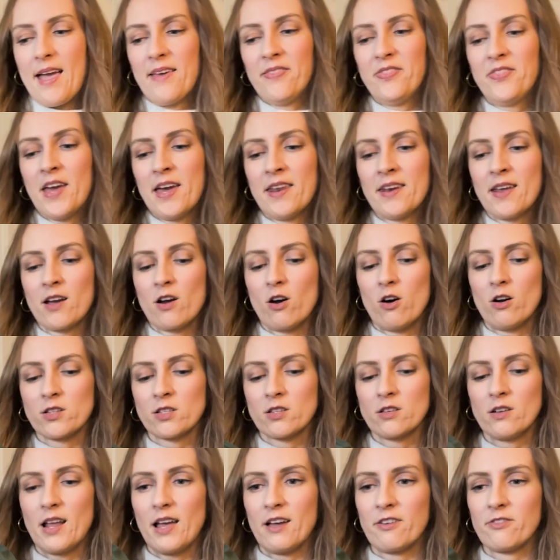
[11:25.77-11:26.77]
And then I
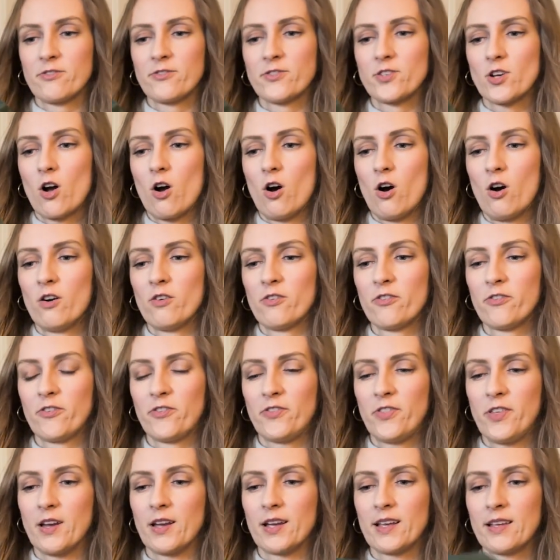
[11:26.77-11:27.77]
also left off
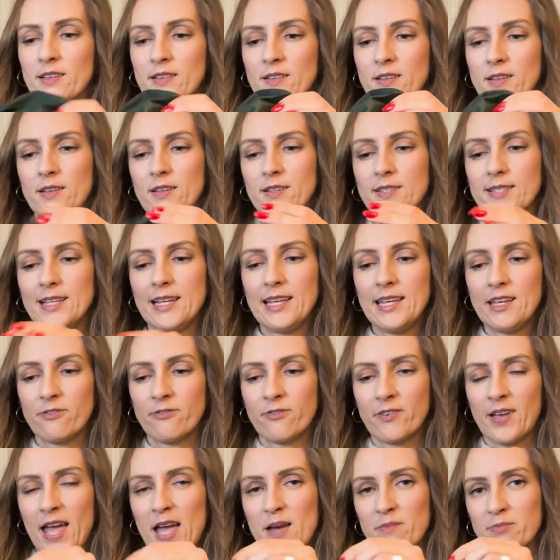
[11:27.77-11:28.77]
the
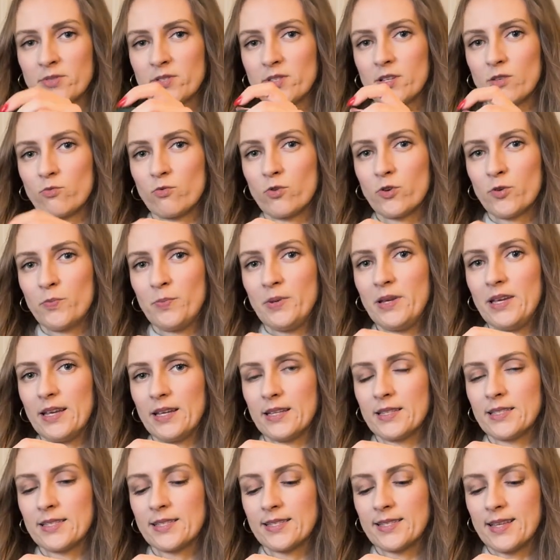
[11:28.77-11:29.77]
sleeve caps that would be
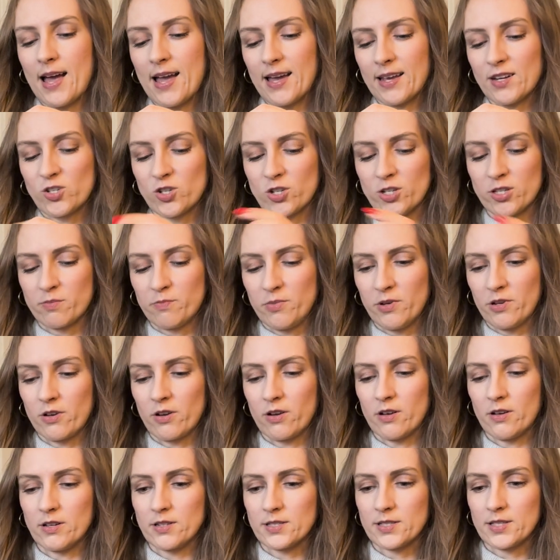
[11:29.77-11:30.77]
inside, just
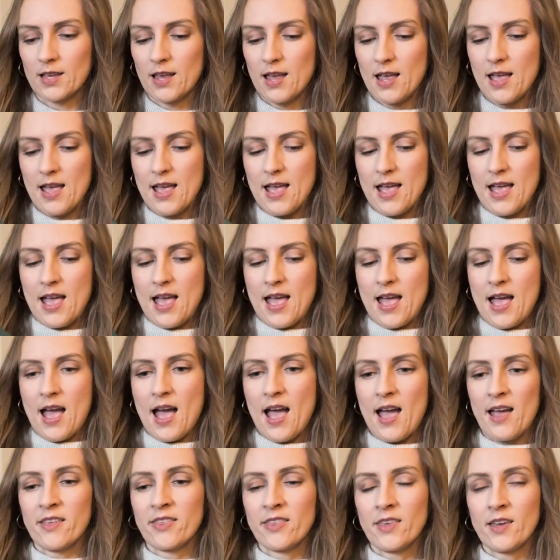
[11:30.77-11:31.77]
because
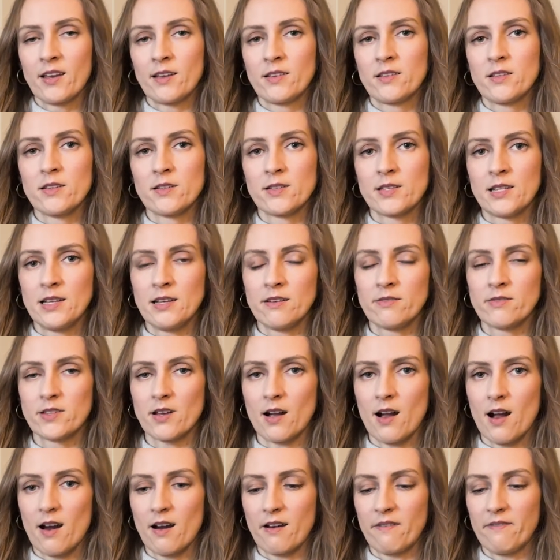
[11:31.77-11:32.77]
I think the sleeves
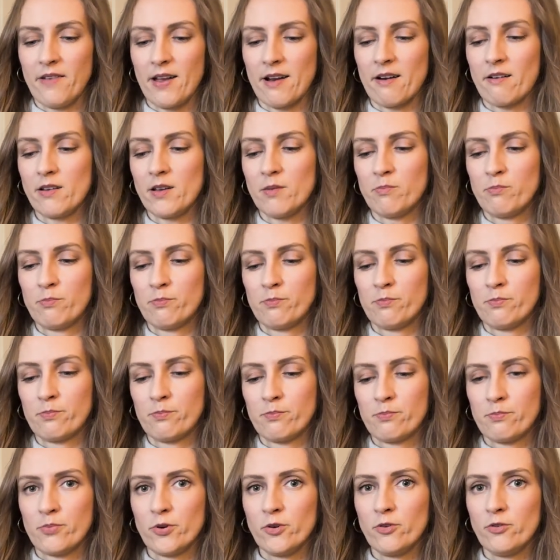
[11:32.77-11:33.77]
are very
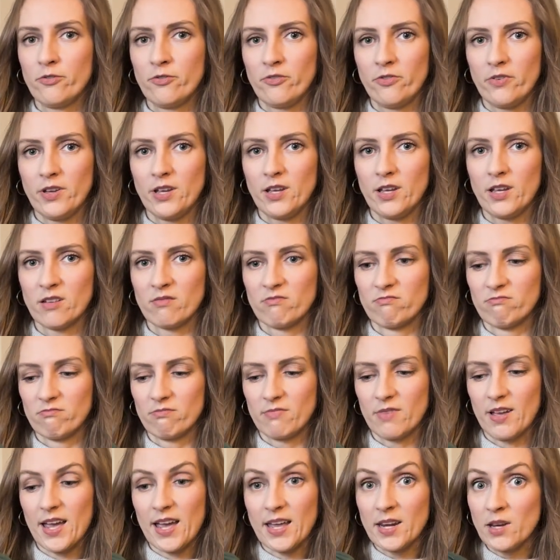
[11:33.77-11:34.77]
poofy
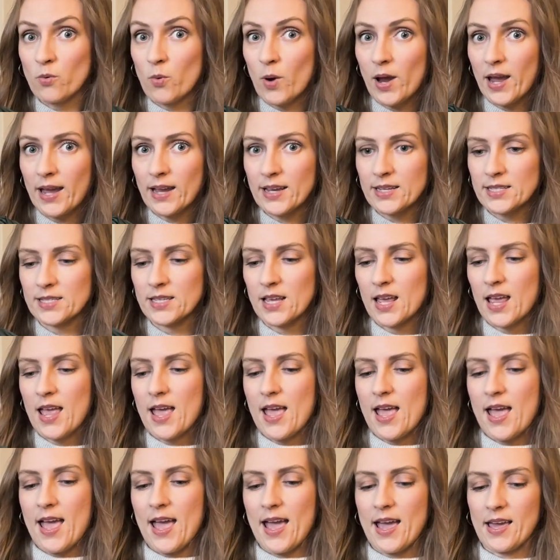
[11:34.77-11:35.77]
anyways,
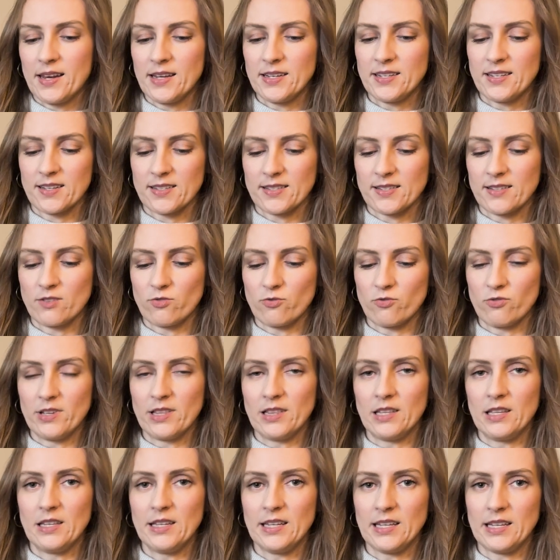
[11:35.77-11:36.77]
and it doesn't
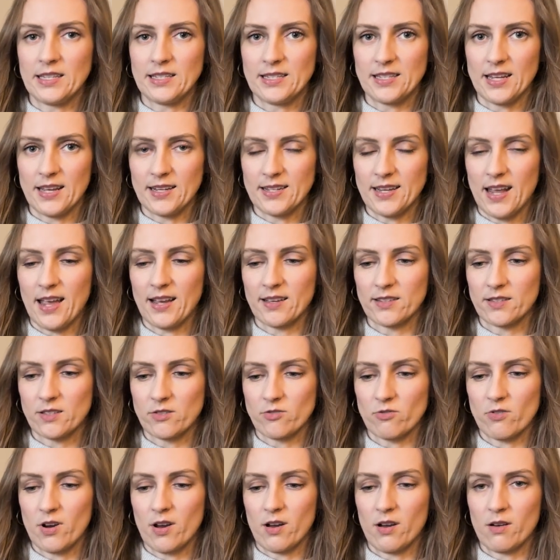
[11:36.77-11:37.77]
really need that
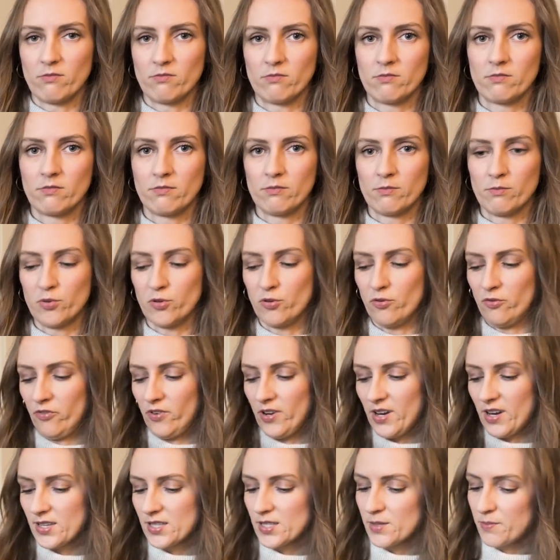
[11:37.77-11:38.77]
extra
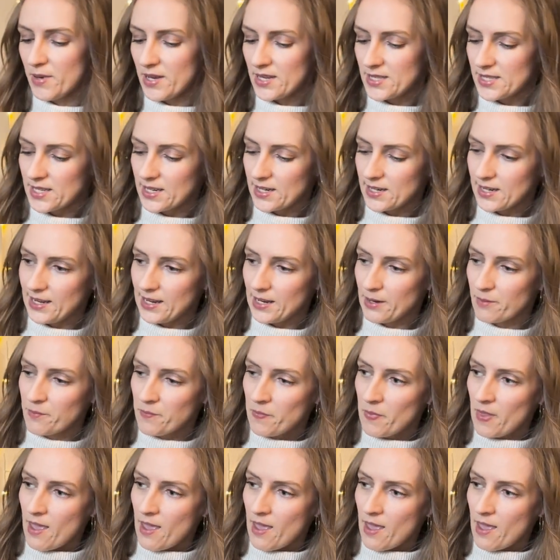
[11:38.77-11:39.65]
poofiness basically.